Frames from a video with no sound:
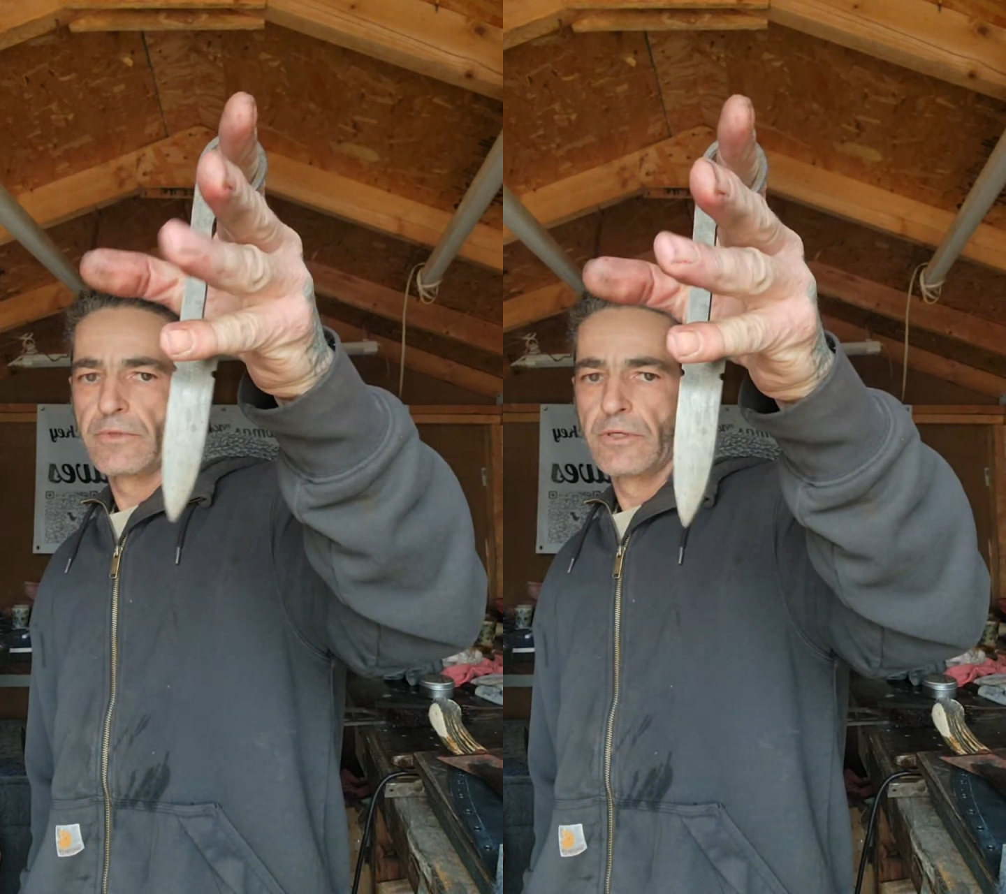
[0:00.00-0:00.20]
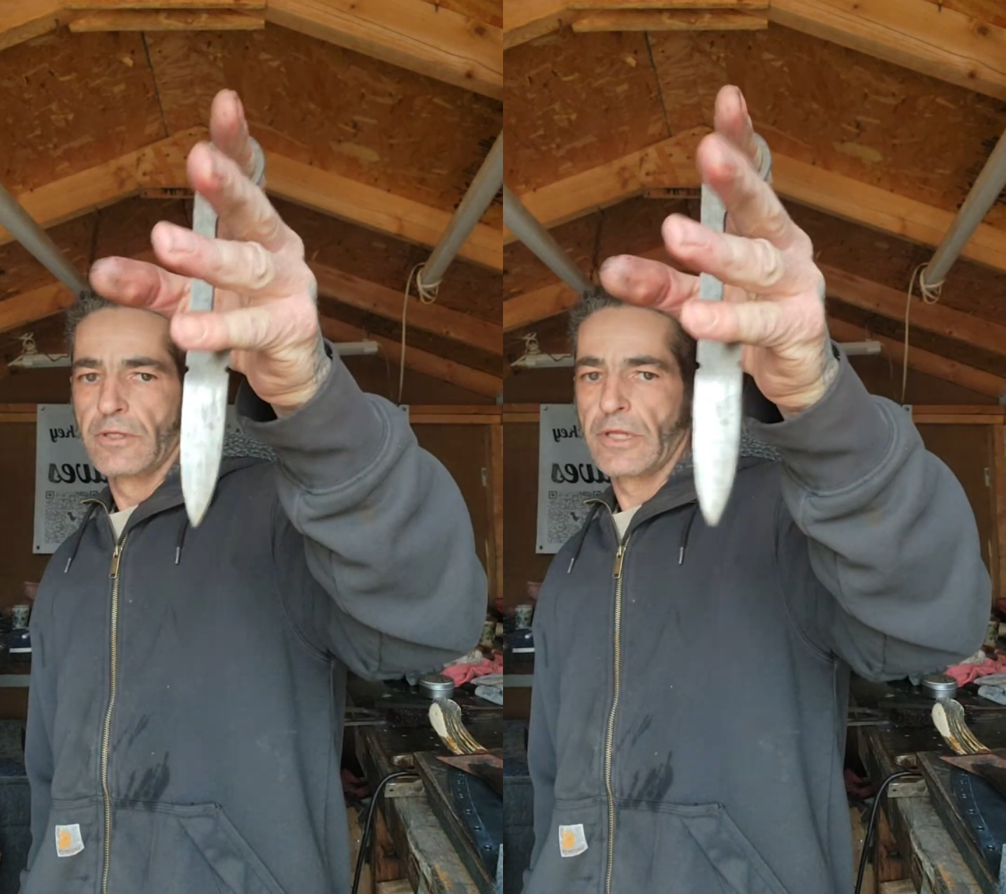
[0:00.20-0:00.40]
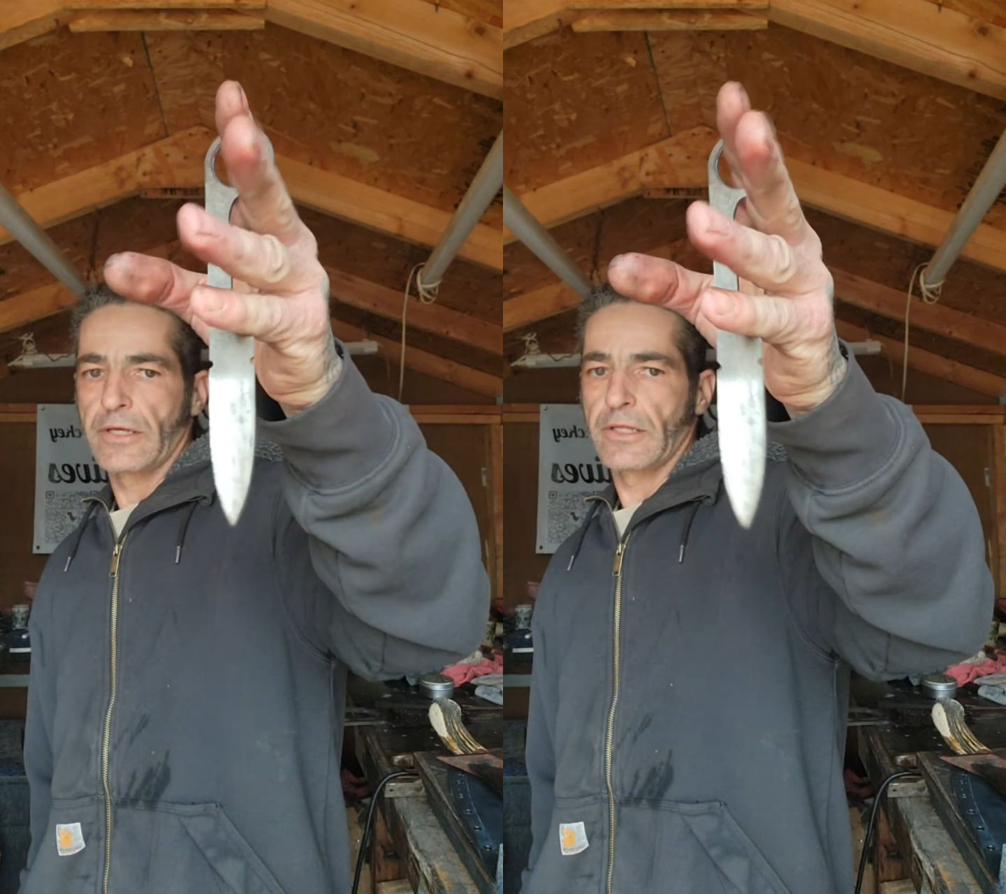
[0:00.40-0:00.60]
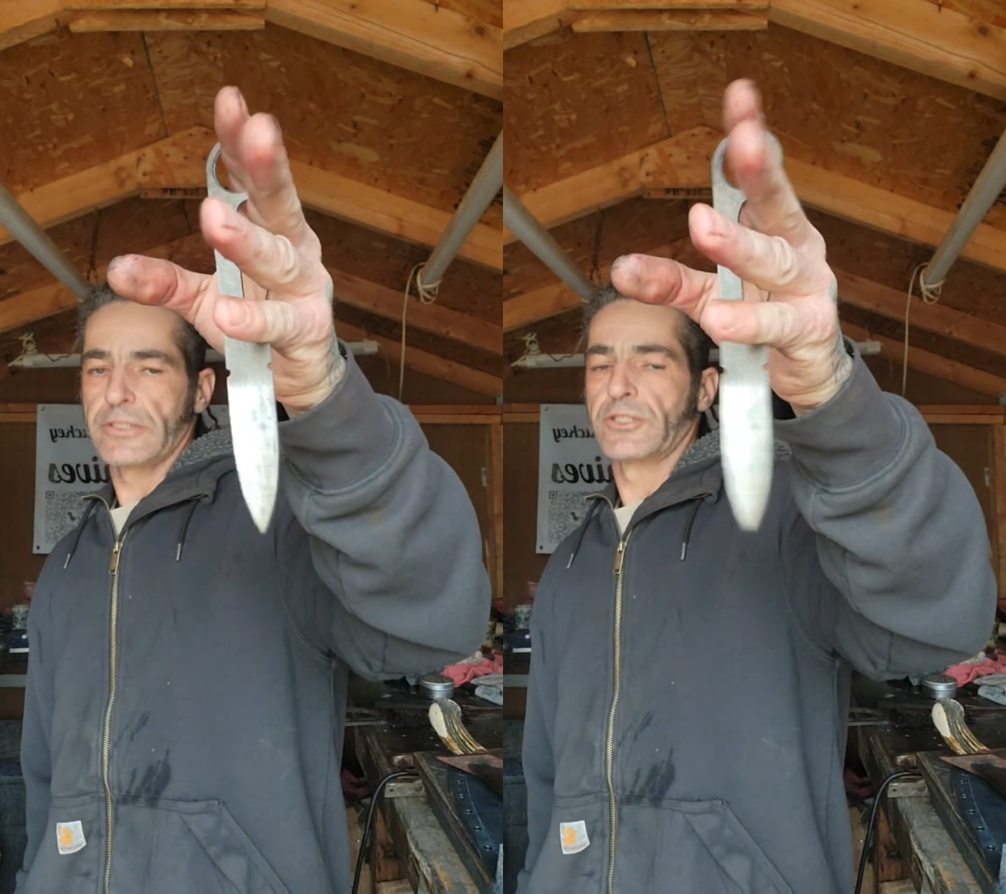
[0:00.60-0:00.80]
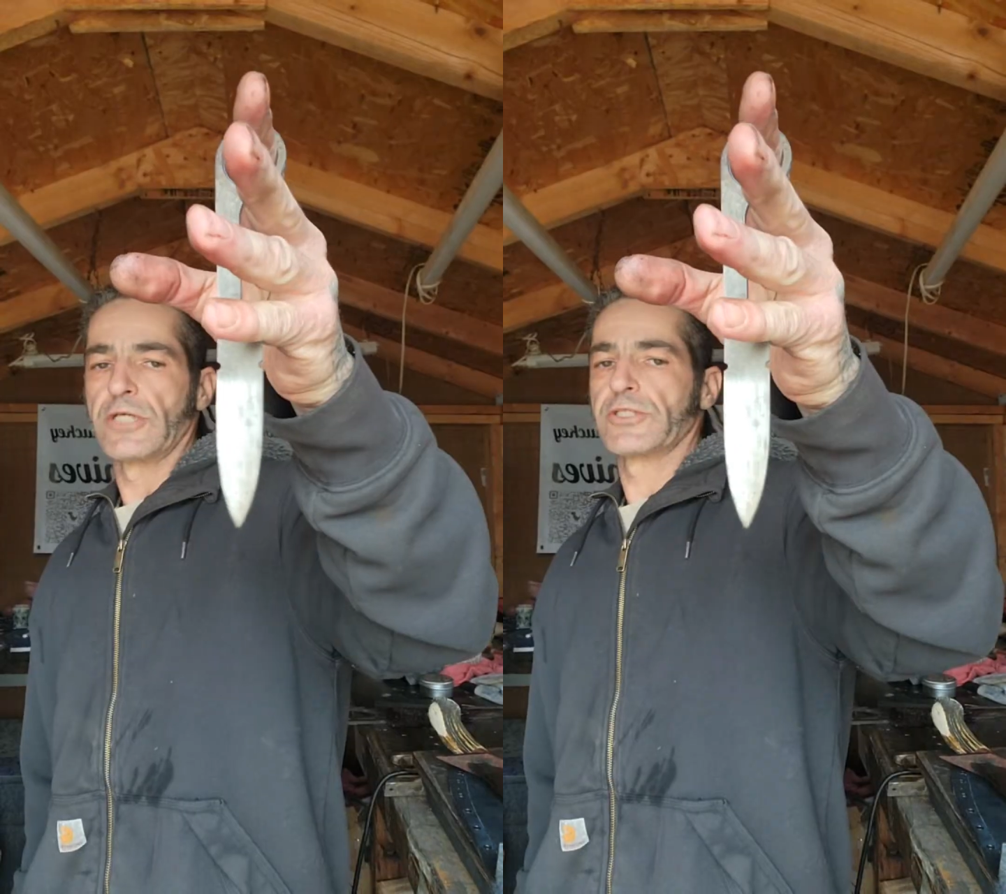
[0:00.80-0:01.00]
Like
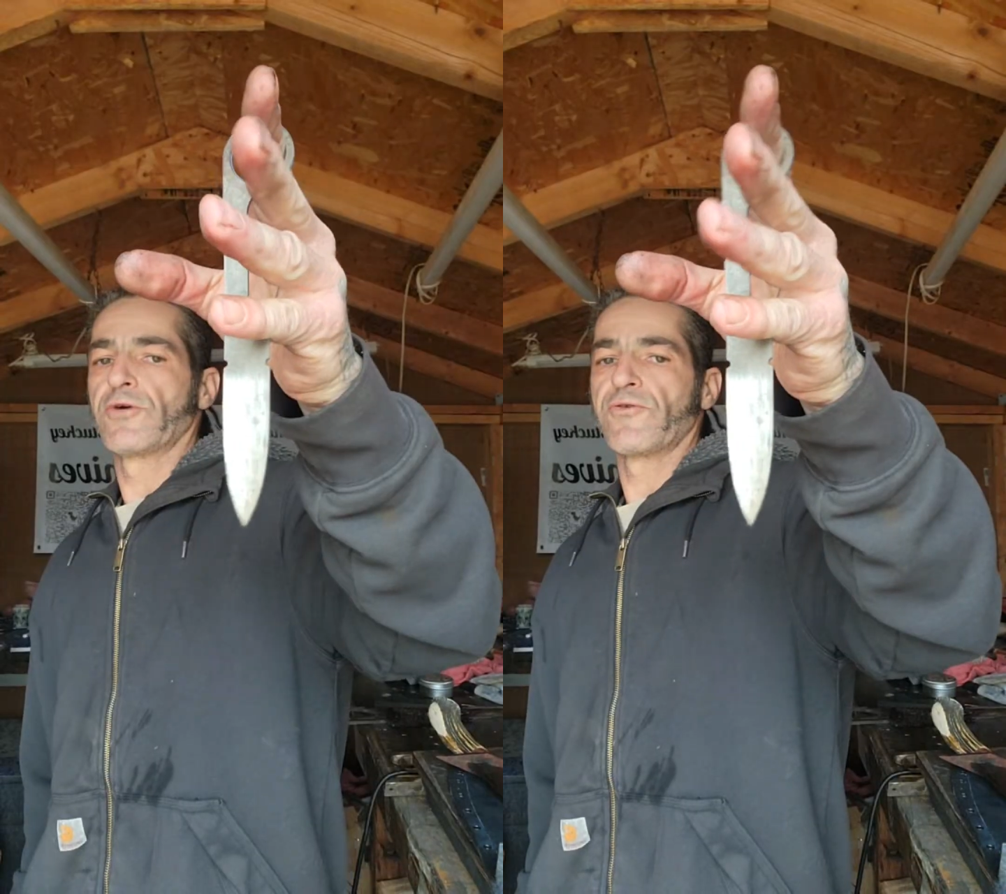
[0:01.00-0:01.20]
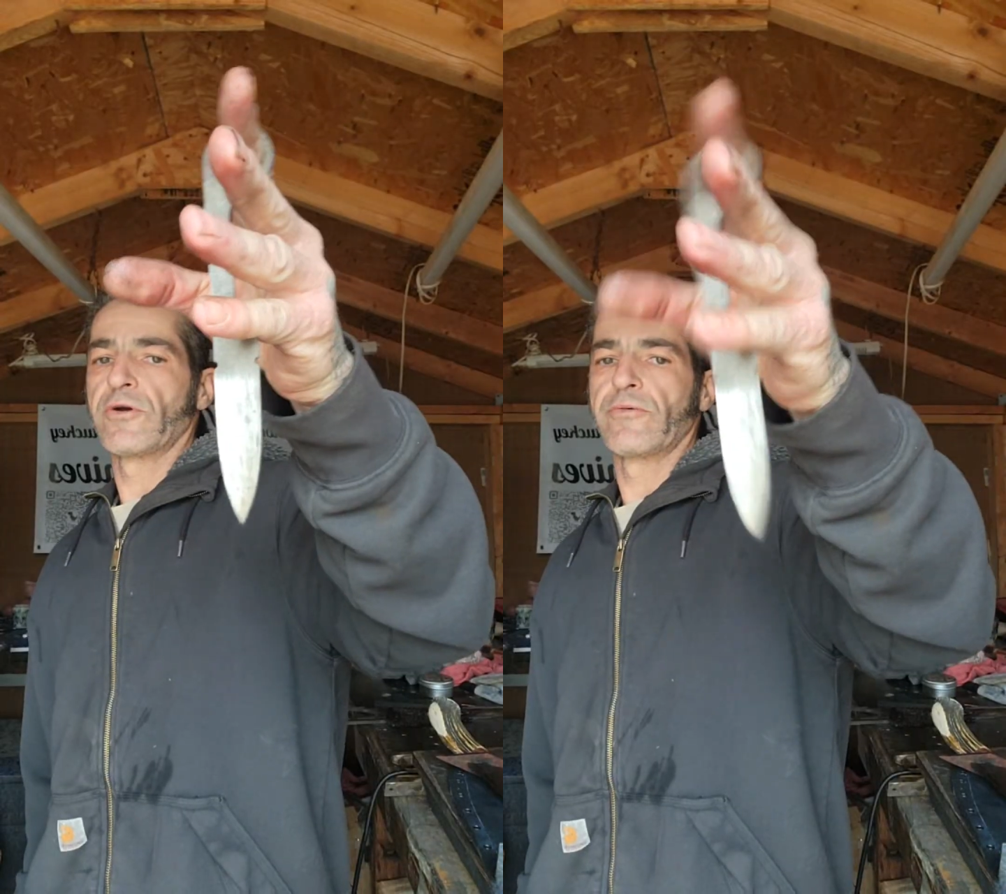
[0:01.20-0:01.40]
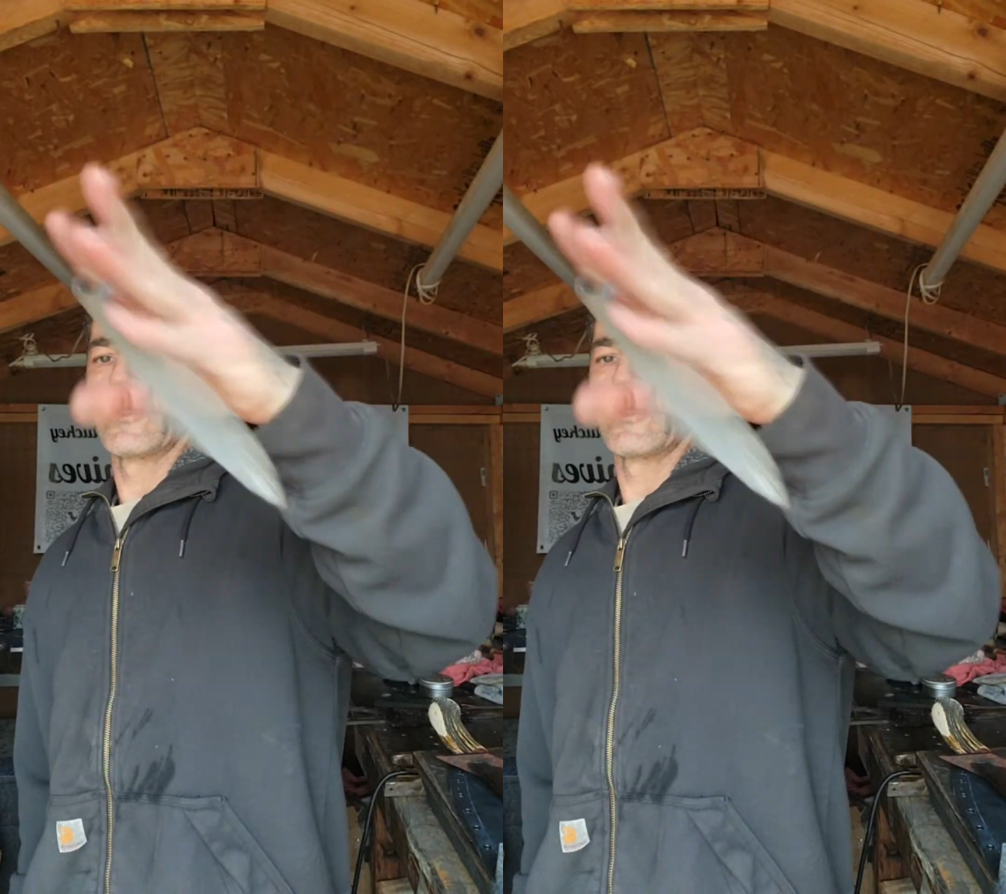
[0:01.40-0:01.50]
just over 100.